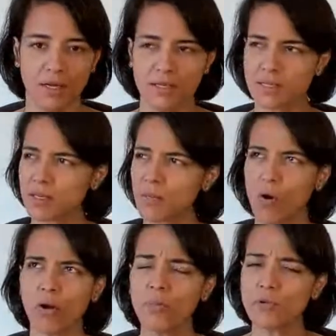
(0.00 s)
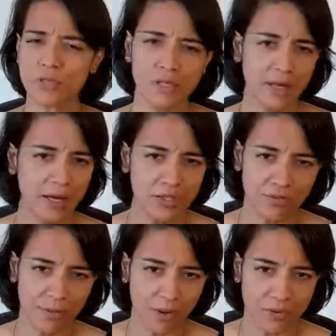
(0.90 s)
This is almost till the age
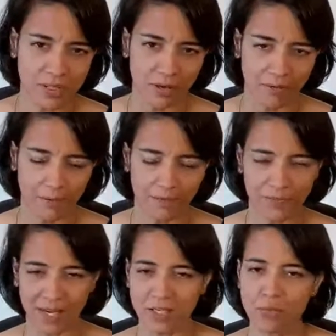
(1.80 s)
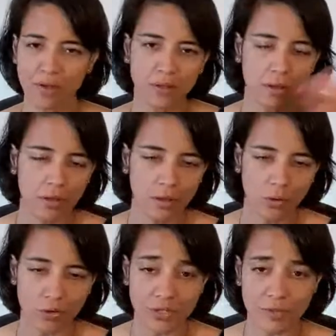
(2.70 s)
of about 7. That's when the
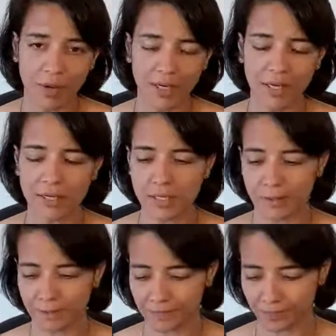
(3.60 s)
conscious mind kicks in.